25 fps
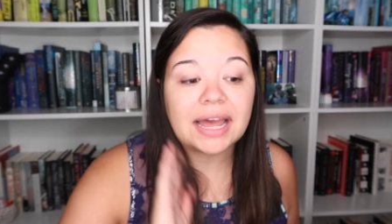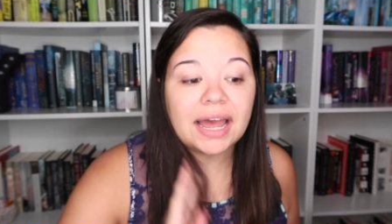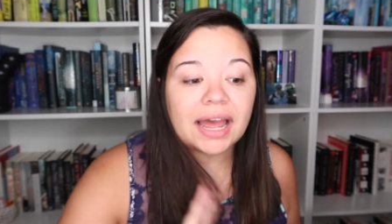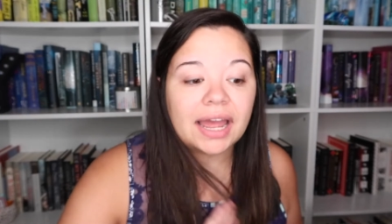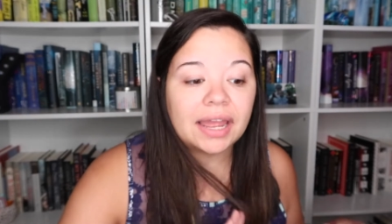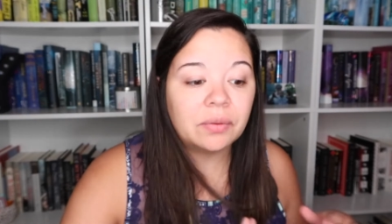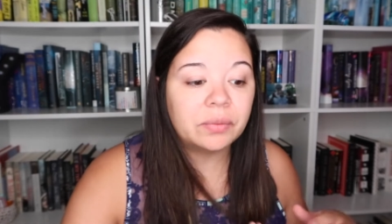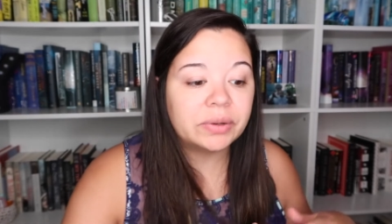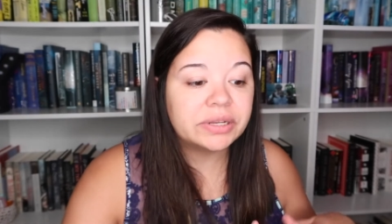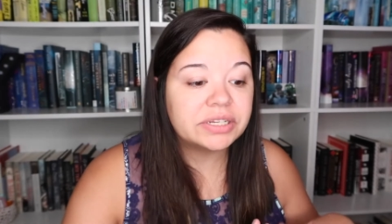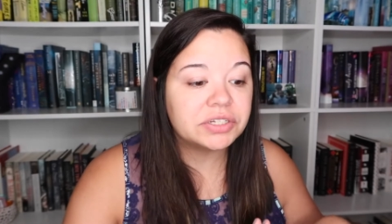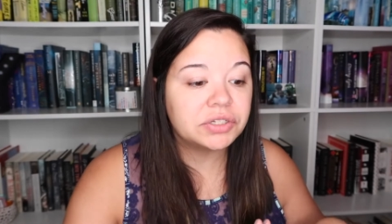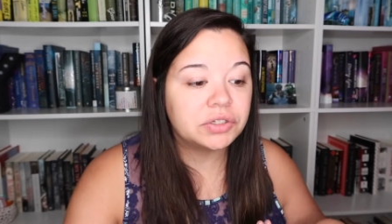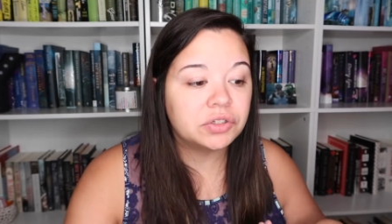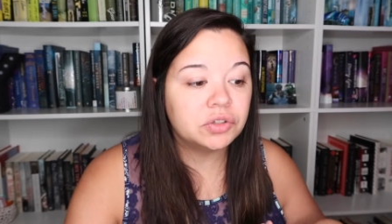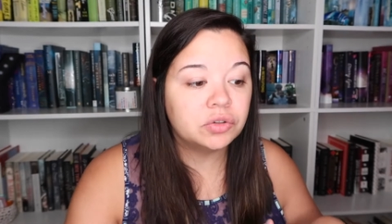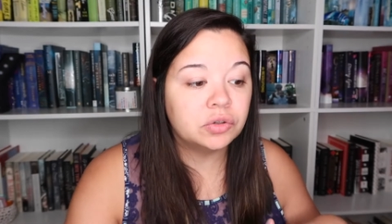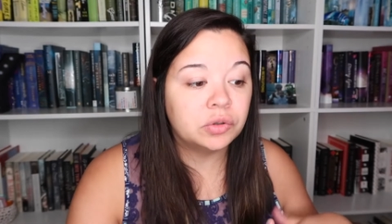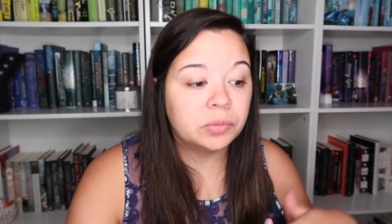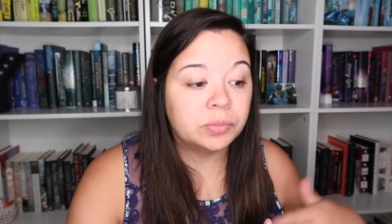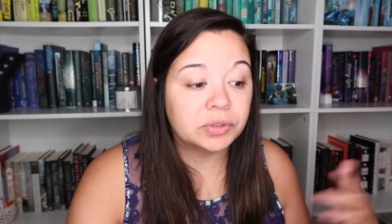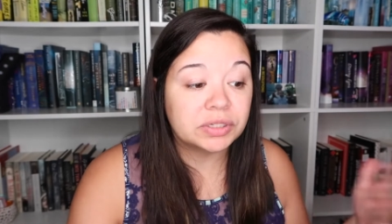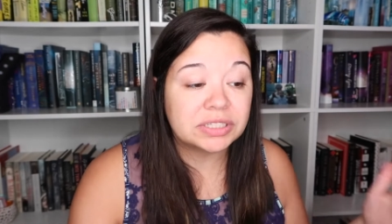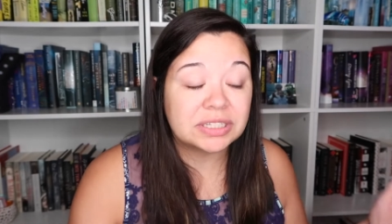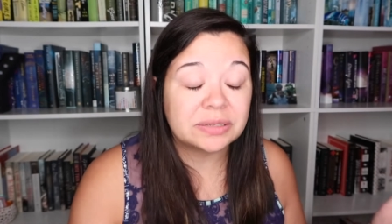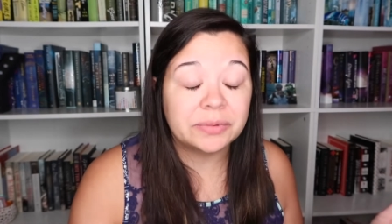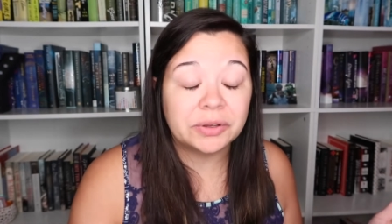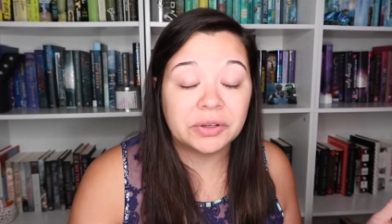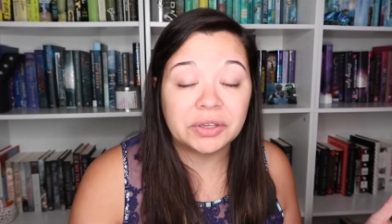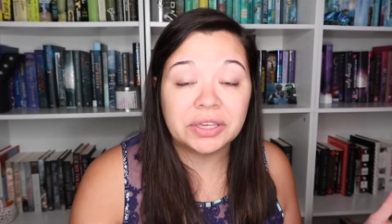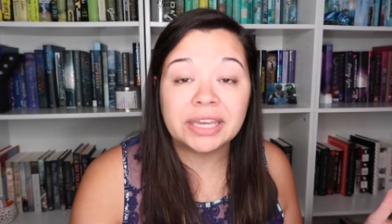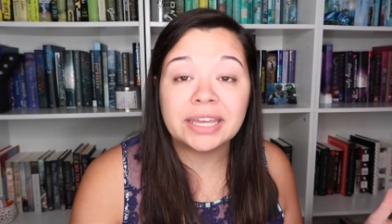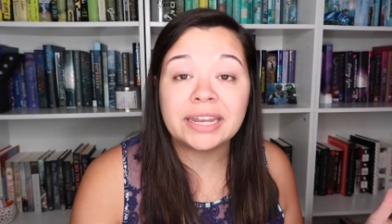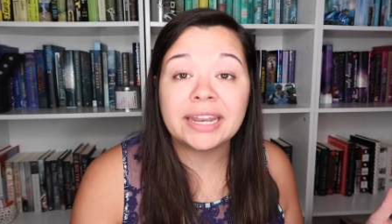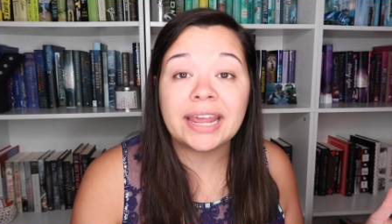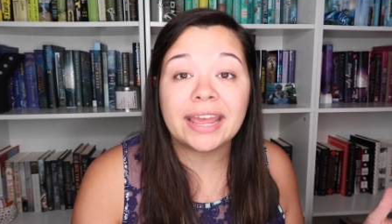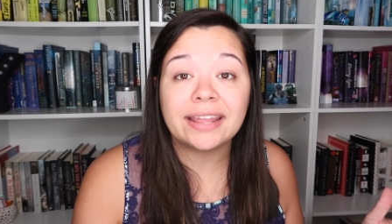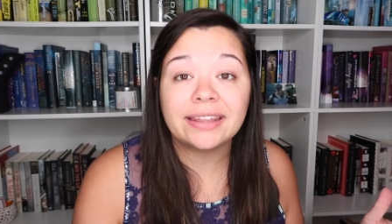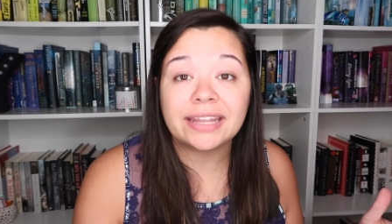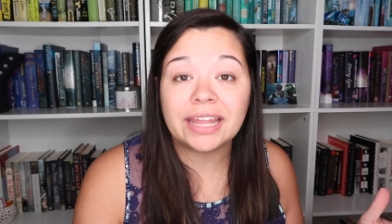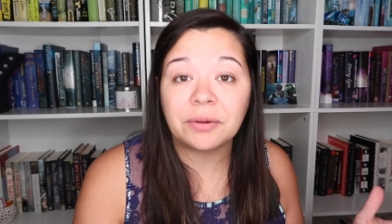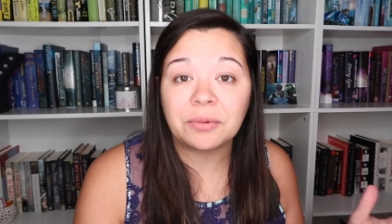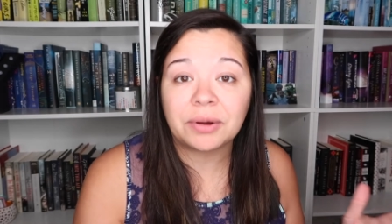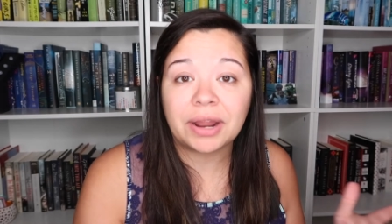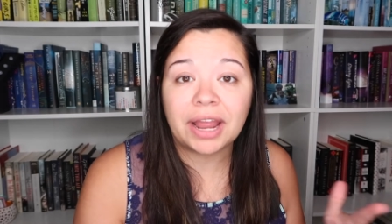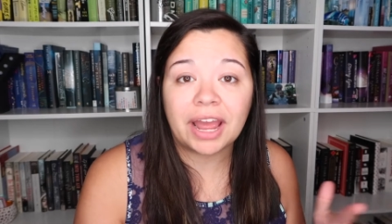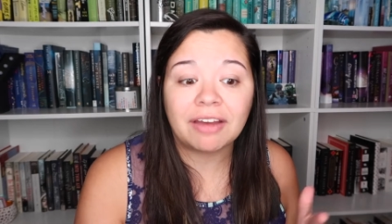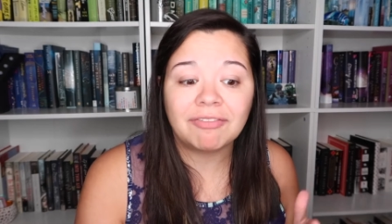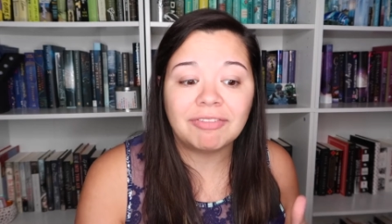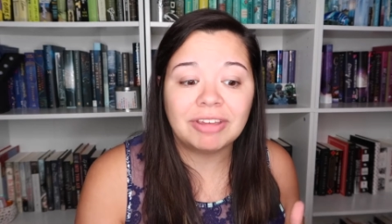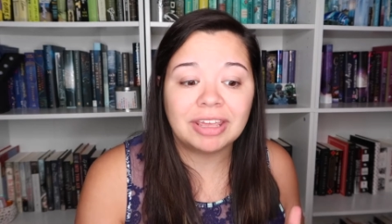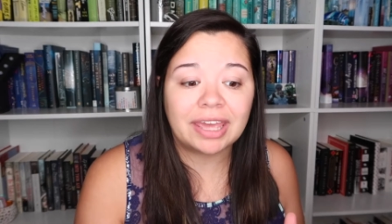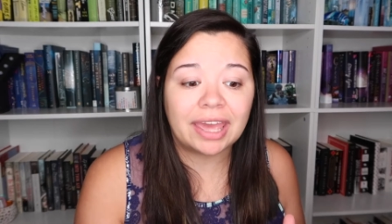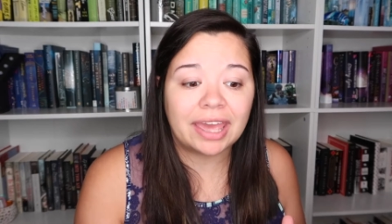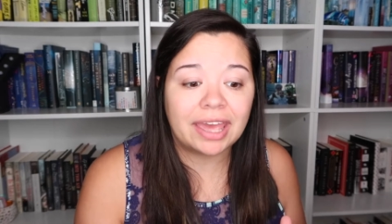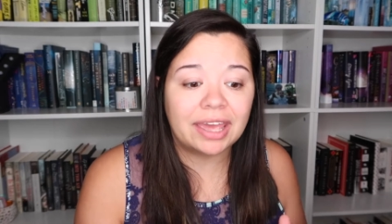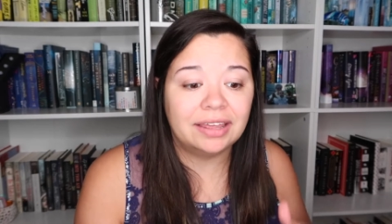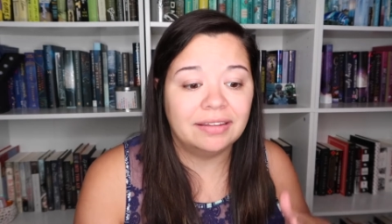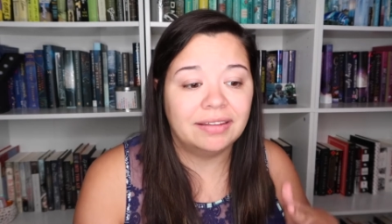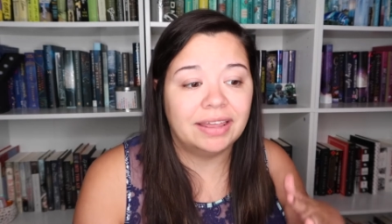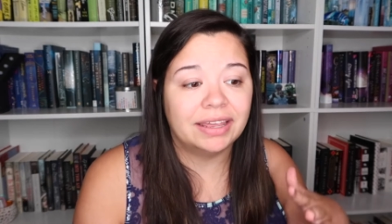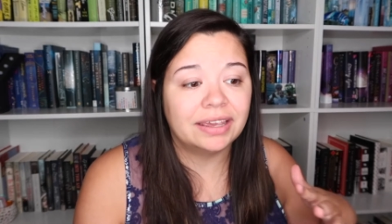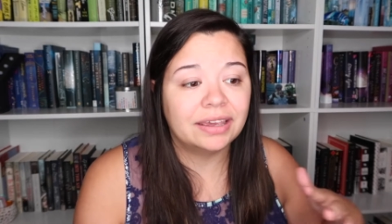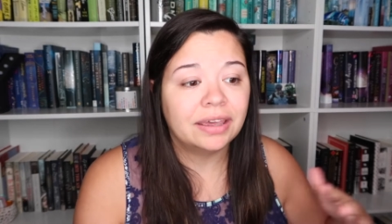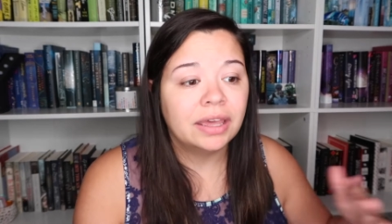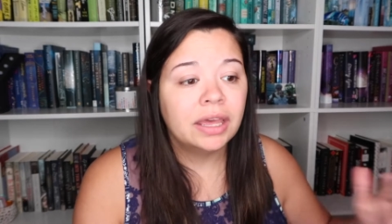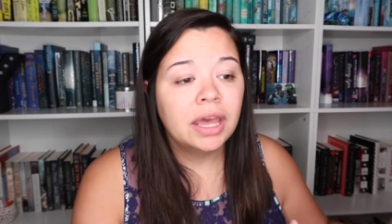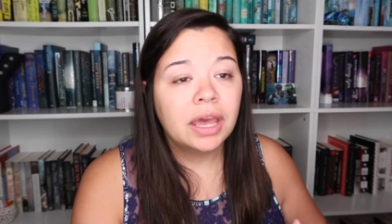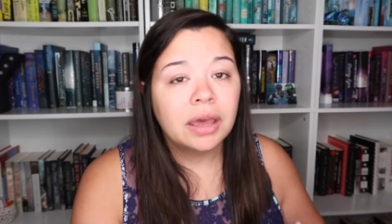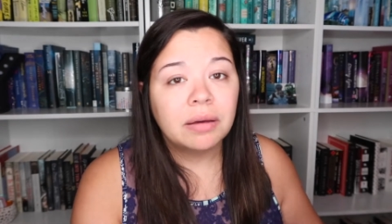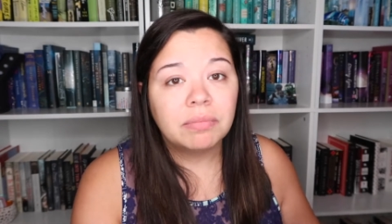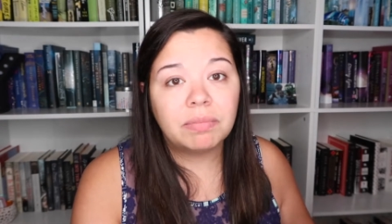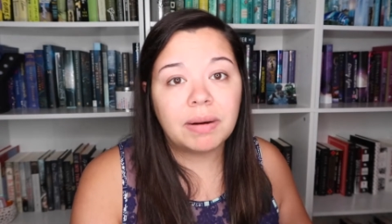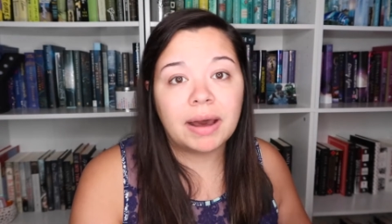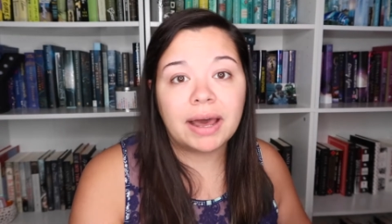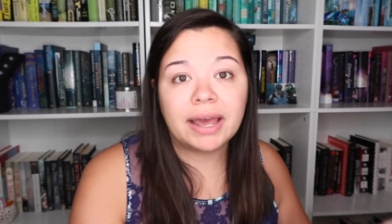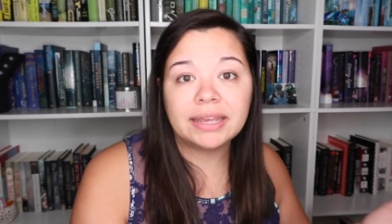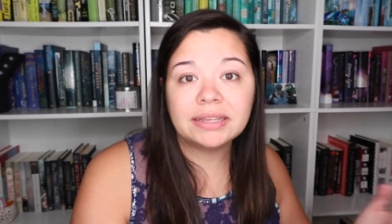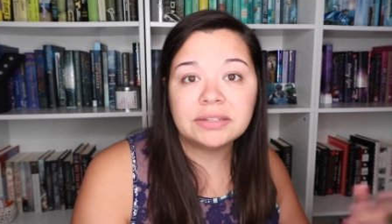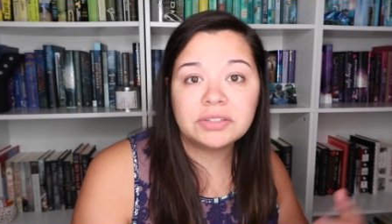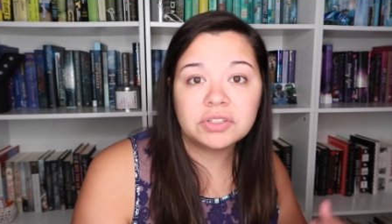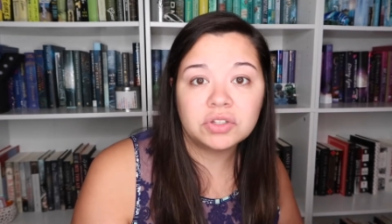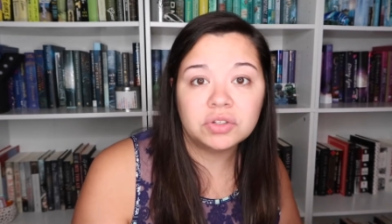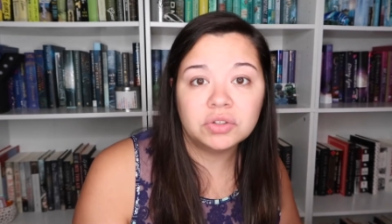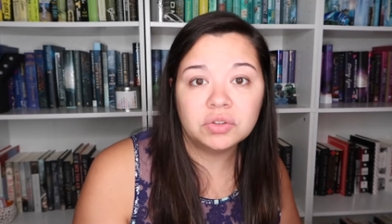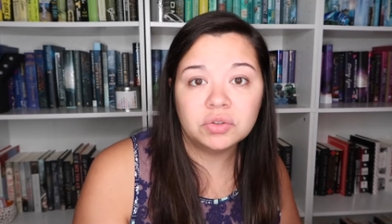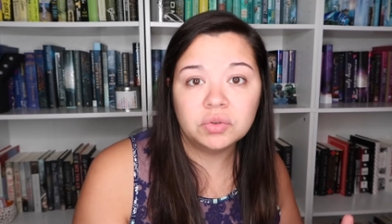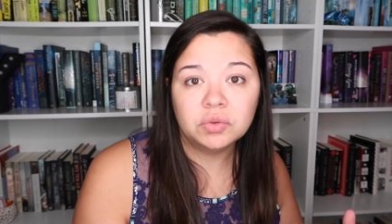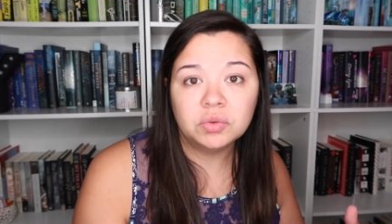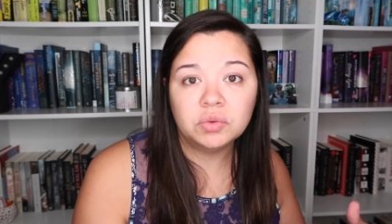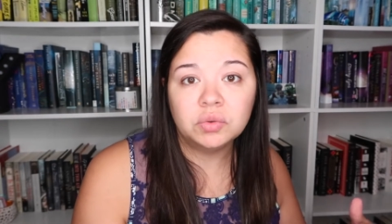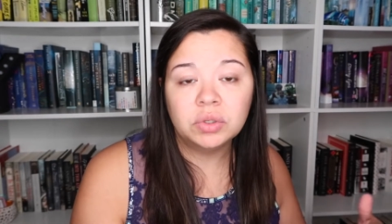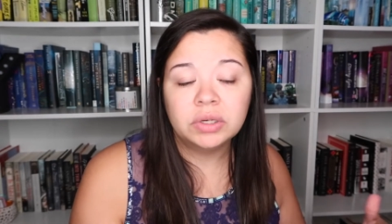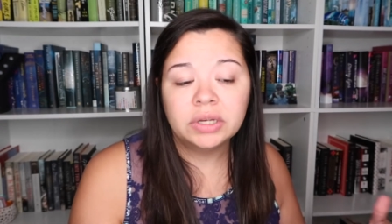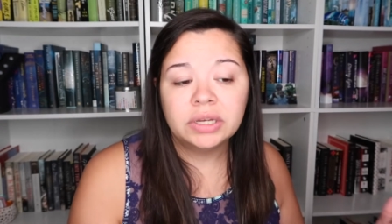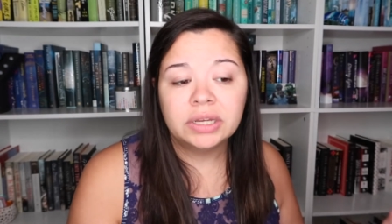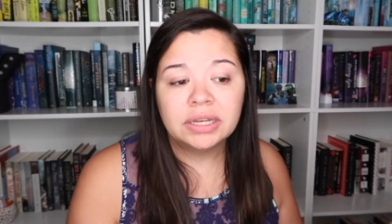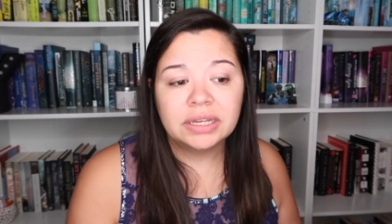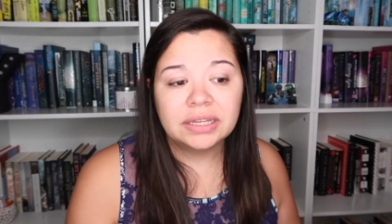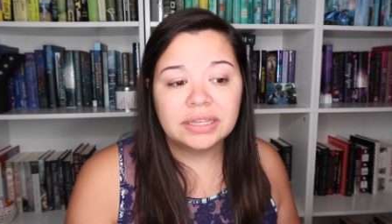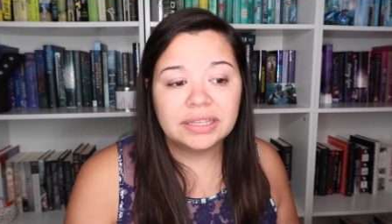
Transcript: I went to Books A Million and they were having a like buy two